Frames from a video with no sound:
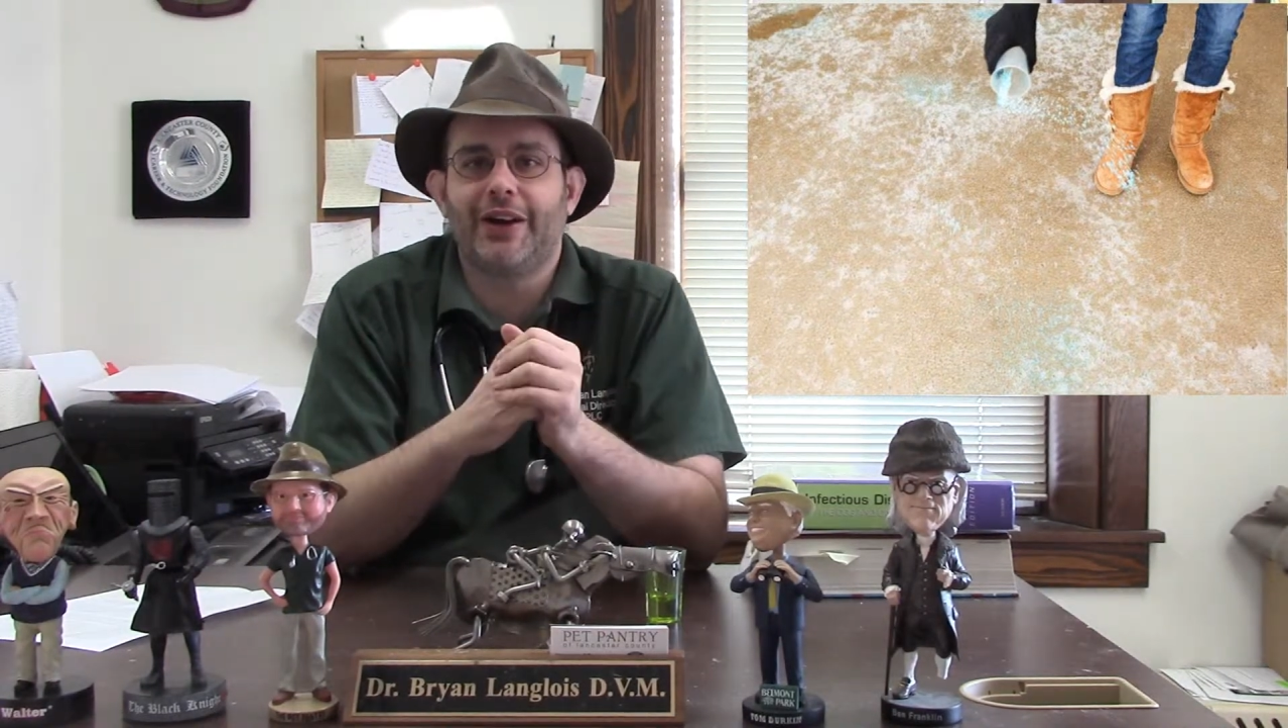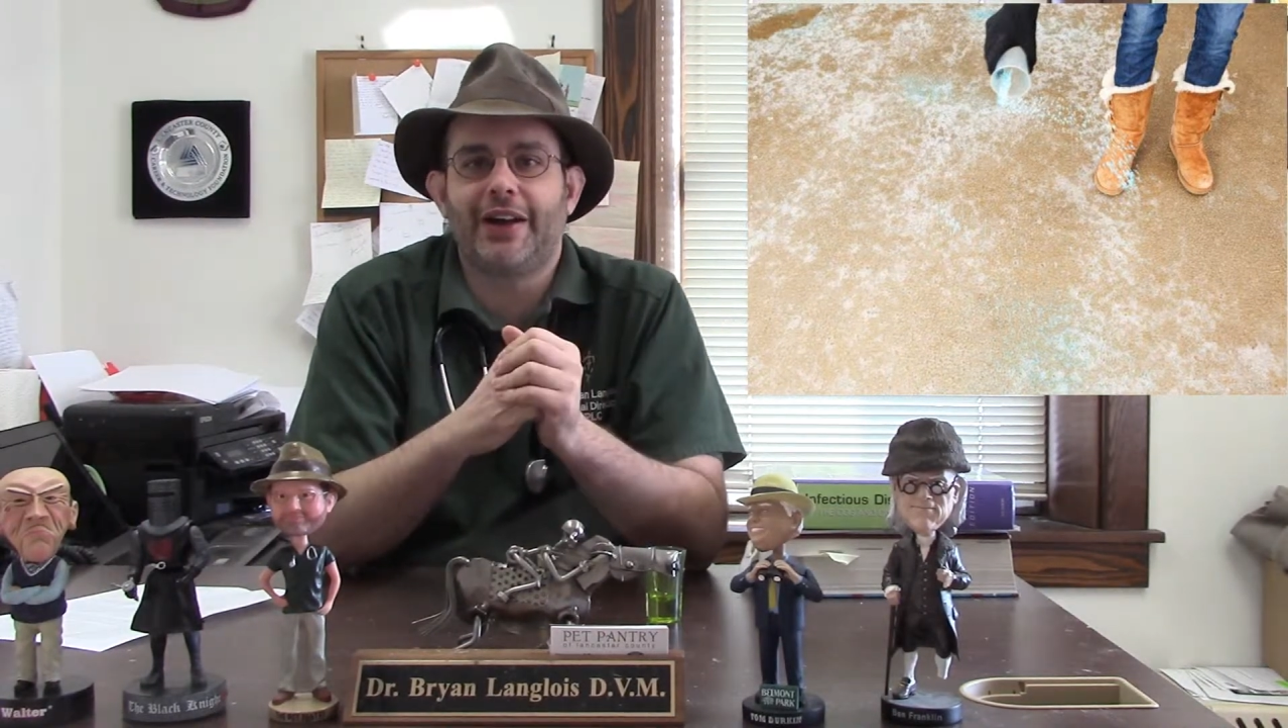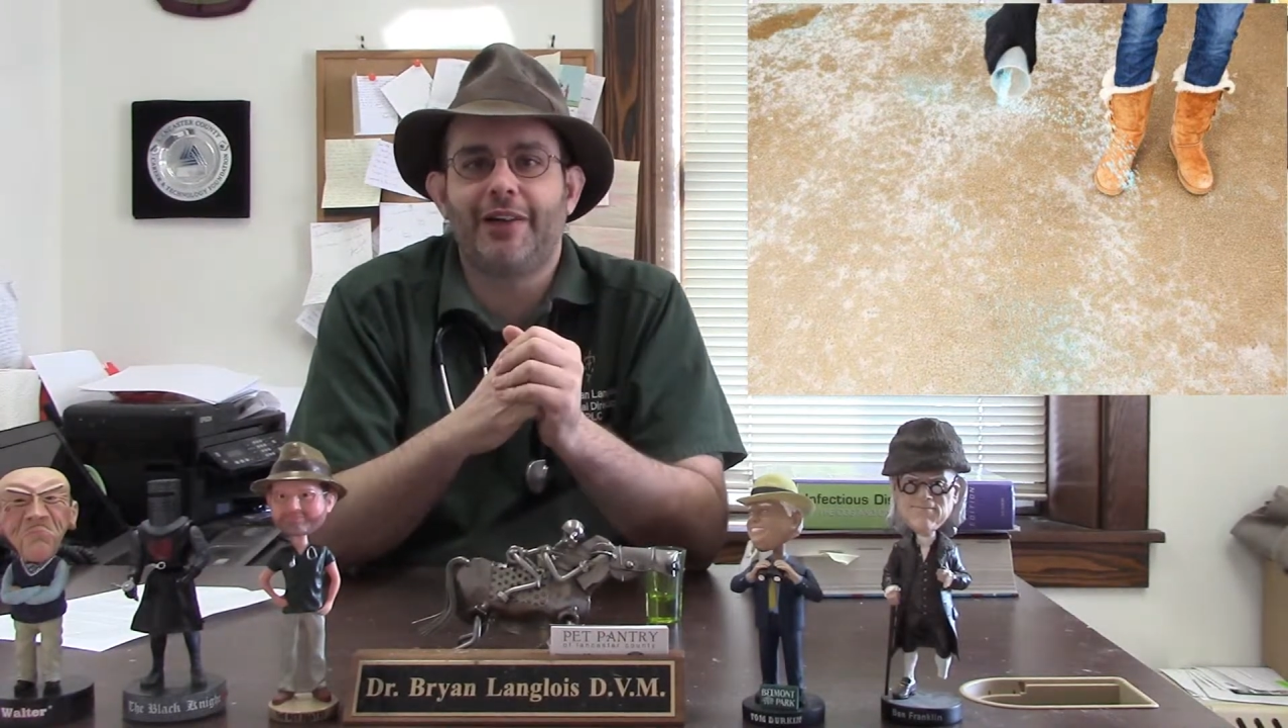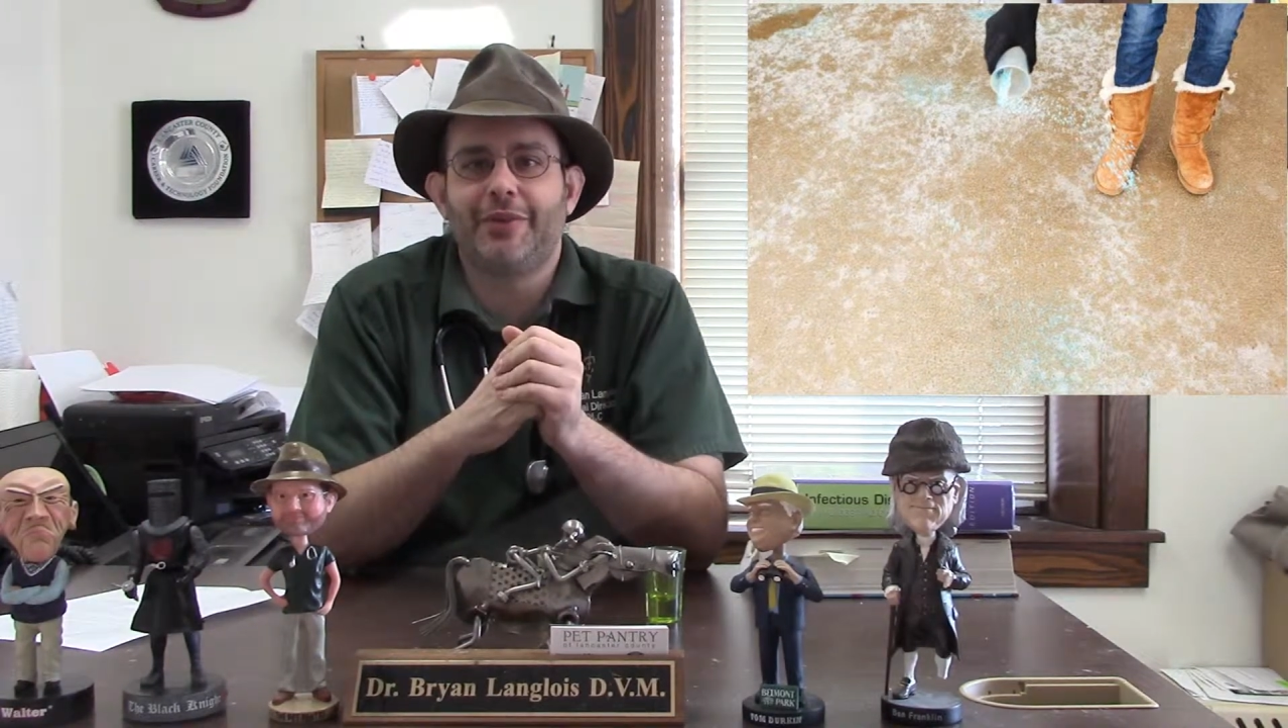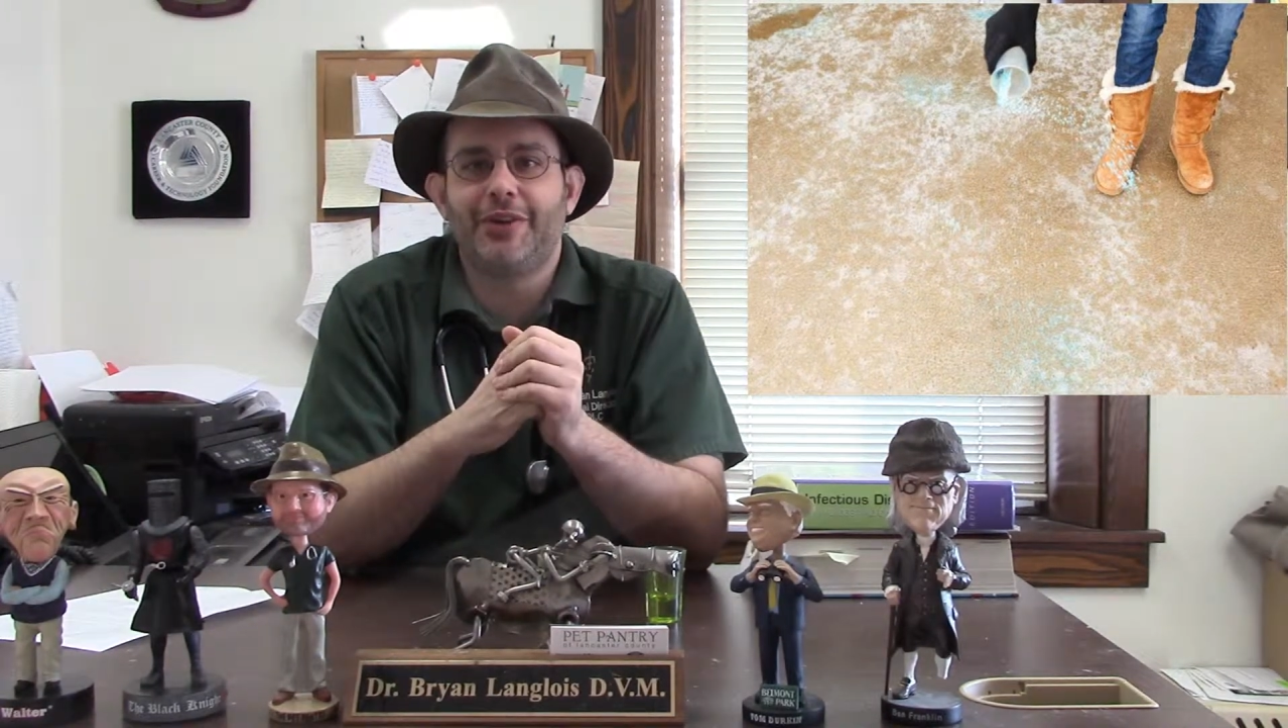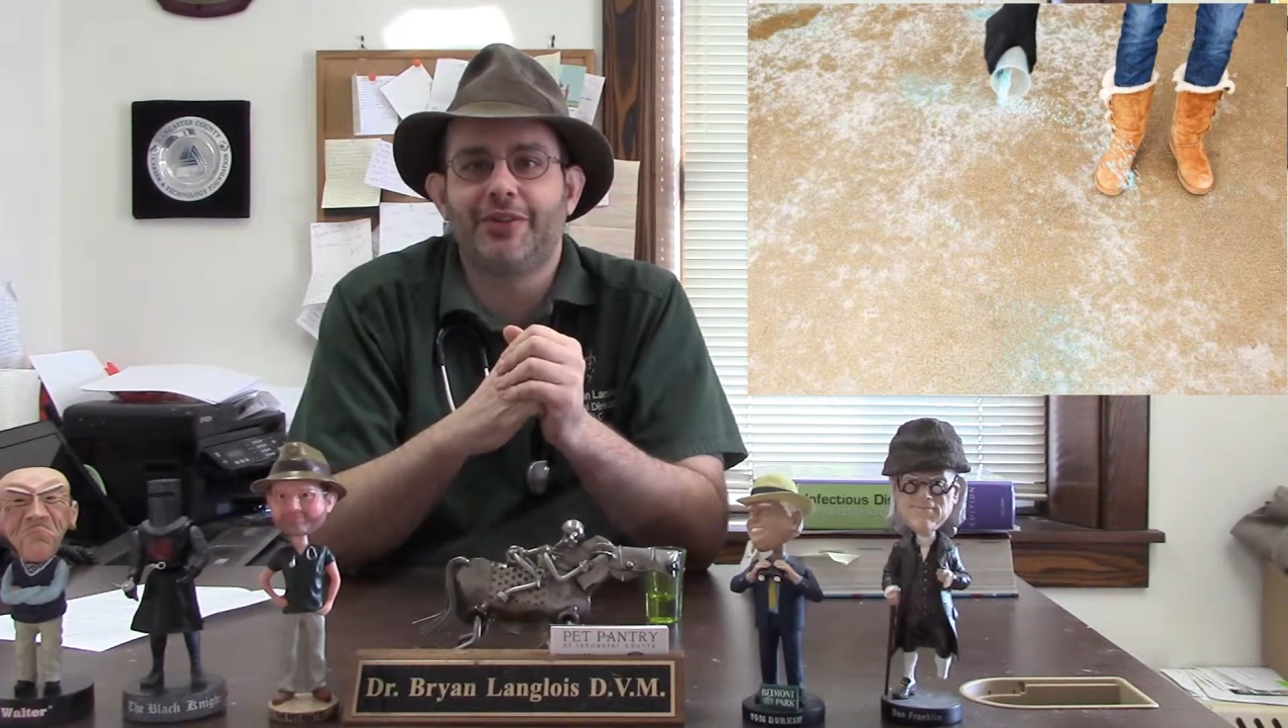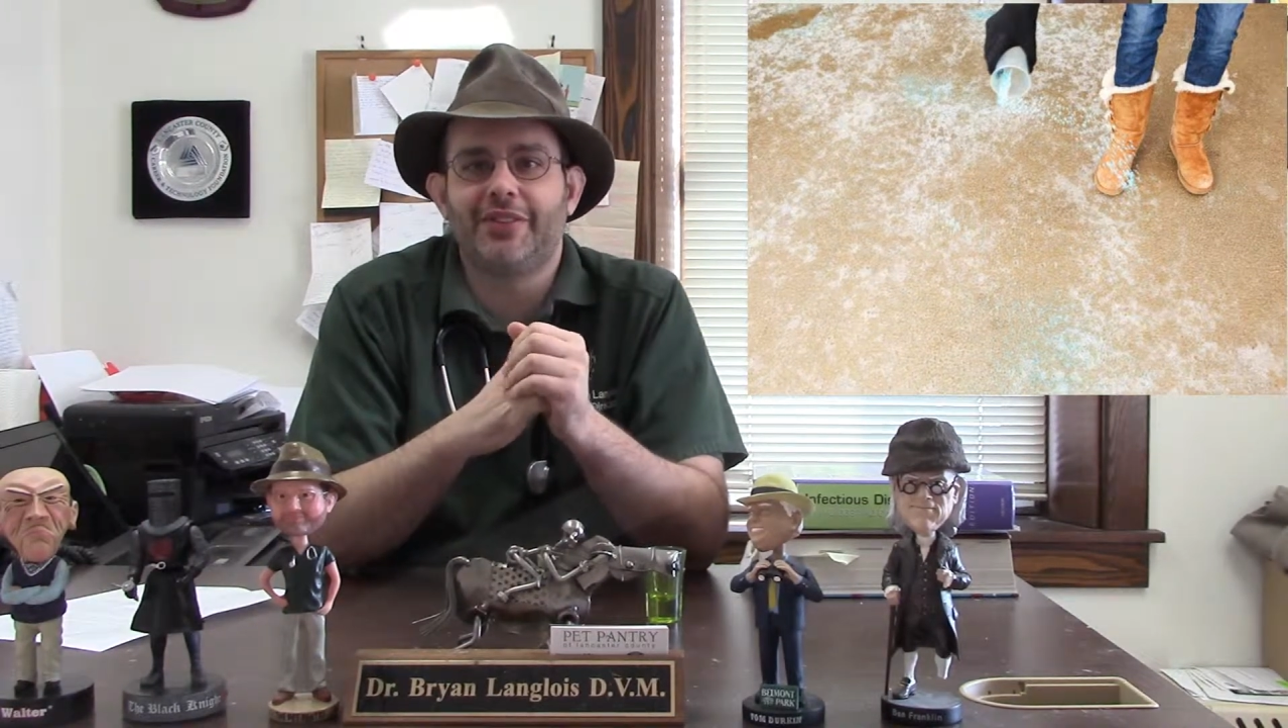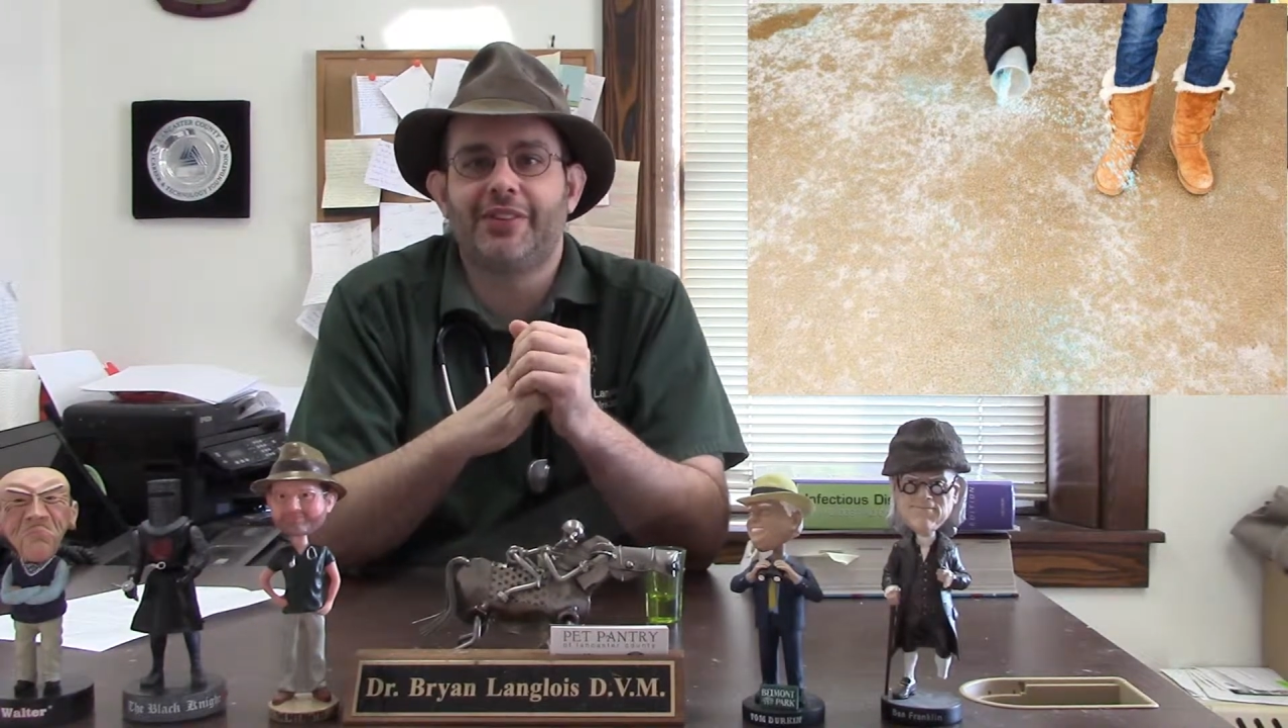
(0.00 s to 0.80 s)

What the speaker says: have been used